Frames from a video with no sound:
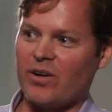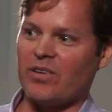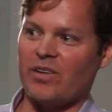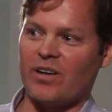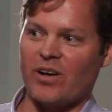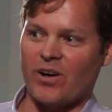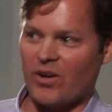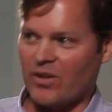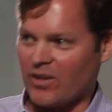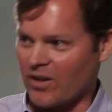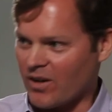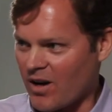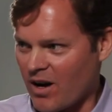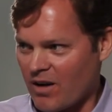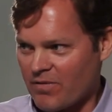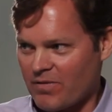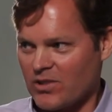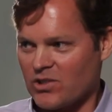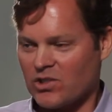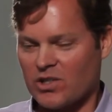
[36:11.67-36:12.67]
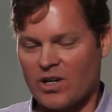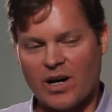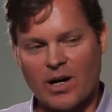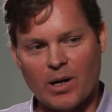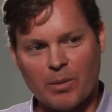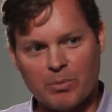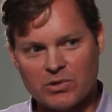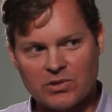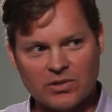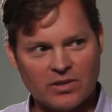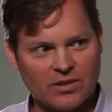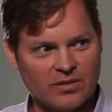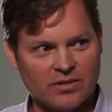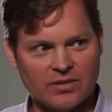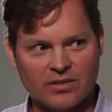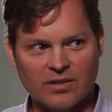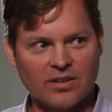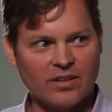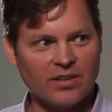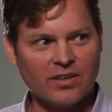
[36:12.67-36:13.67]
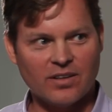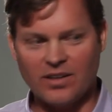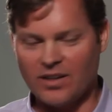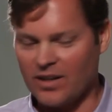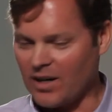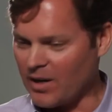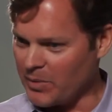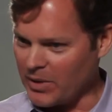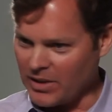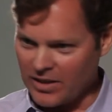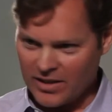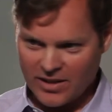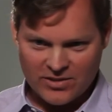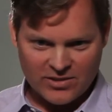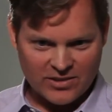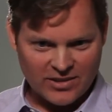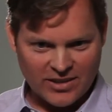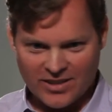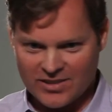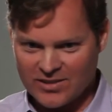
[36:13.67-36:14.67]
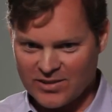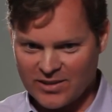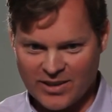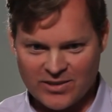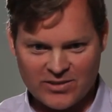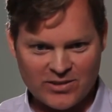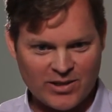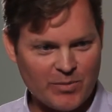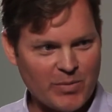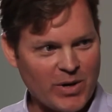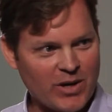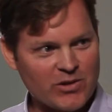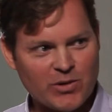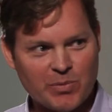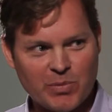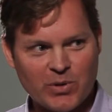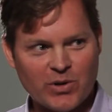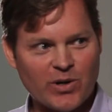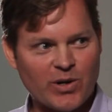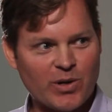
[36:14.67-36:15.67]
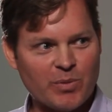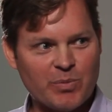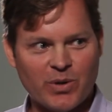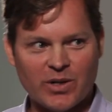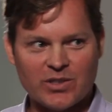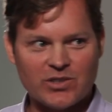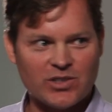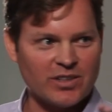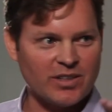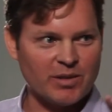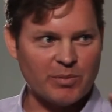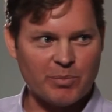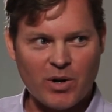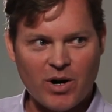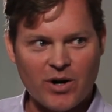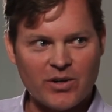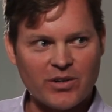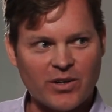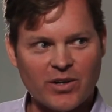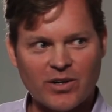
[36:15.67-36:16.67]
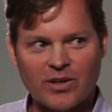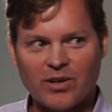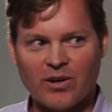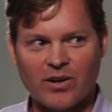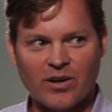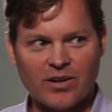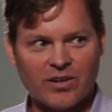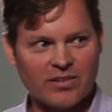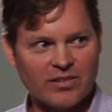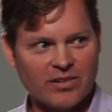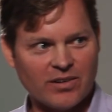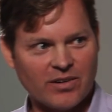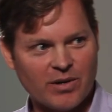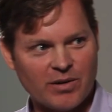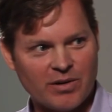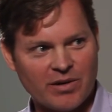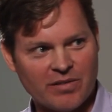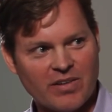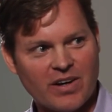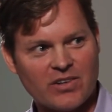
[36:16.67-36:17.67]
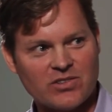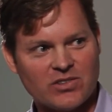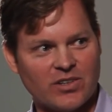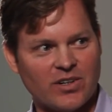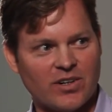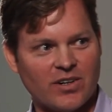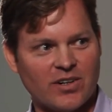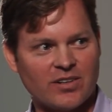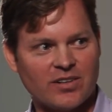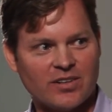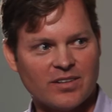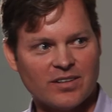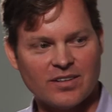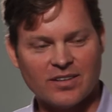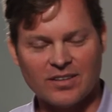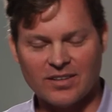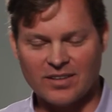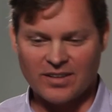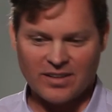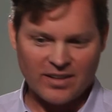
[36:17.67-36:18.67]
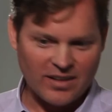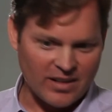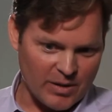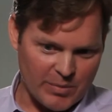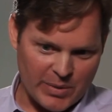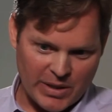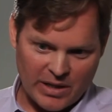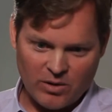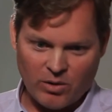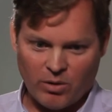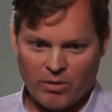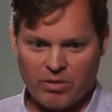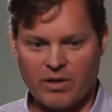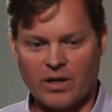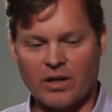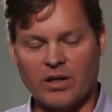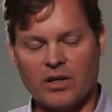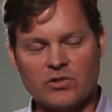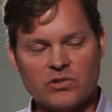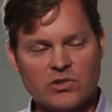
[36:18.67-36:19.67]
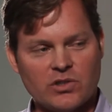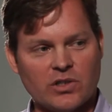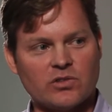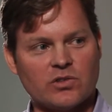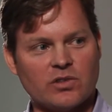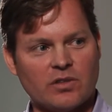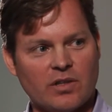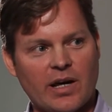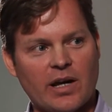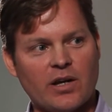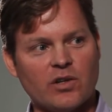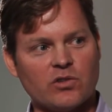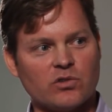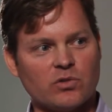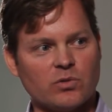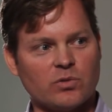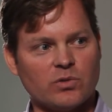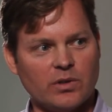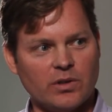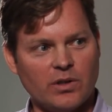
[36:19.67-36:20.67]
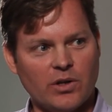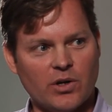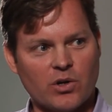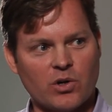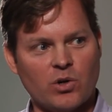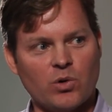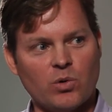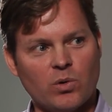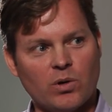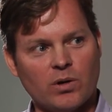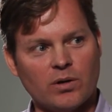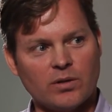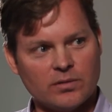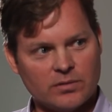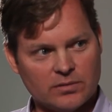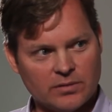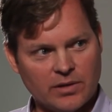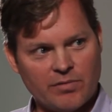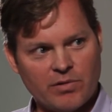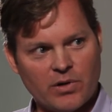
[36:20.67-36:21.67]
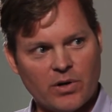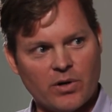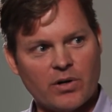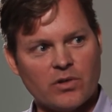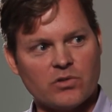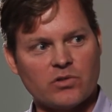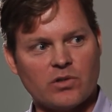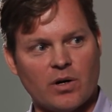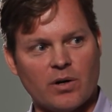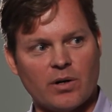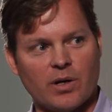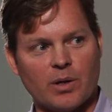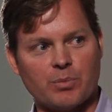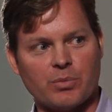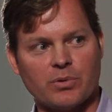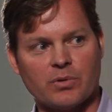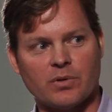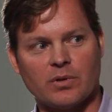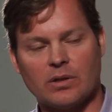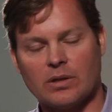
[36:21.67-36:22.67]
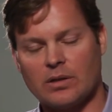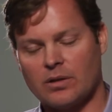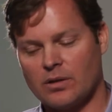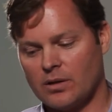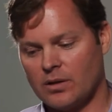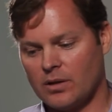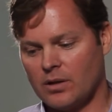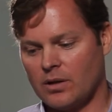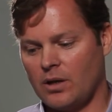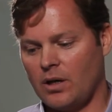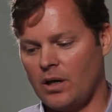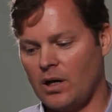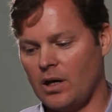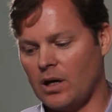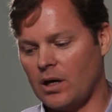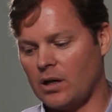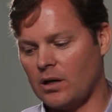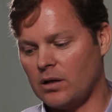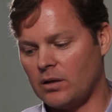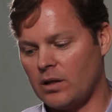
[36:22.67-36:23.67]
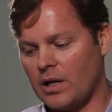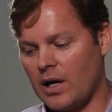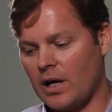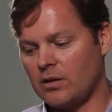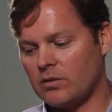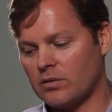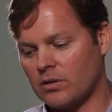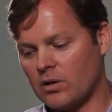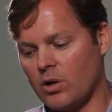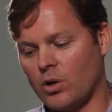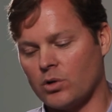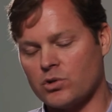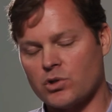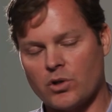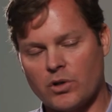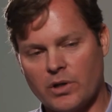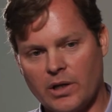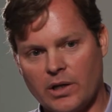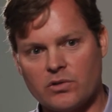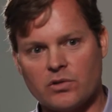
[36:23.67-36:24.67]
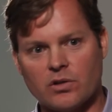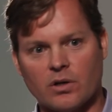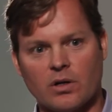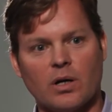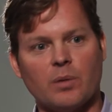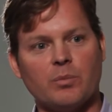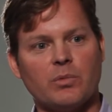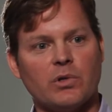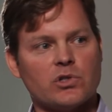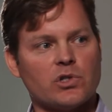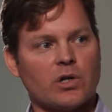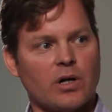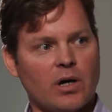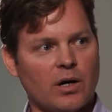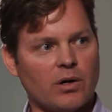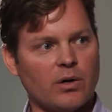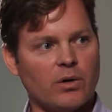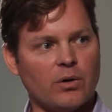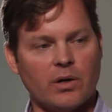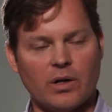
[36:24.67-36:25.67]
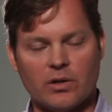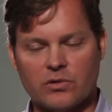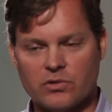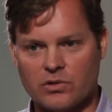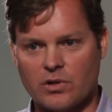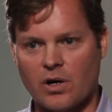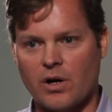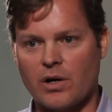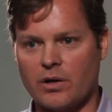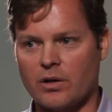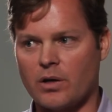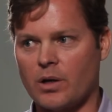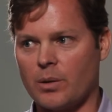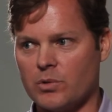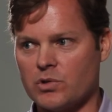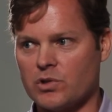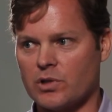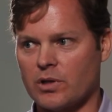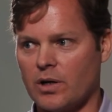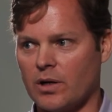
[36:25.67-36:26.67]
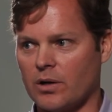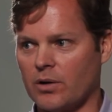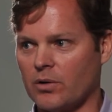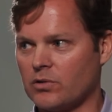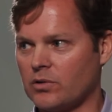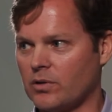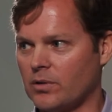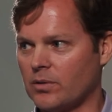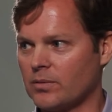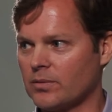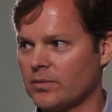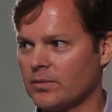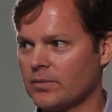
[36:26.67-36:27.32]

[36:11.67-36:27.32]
in there in the coffee shops, and I mean, it's it's it's some entrepreneur pitching a partner or, or an investor. I mean, that whole thing. It's just that is you're cool if you're in a startup, mm-hmm. and that culture needs to come to Chicago, and it's starting to come to Chicago. So,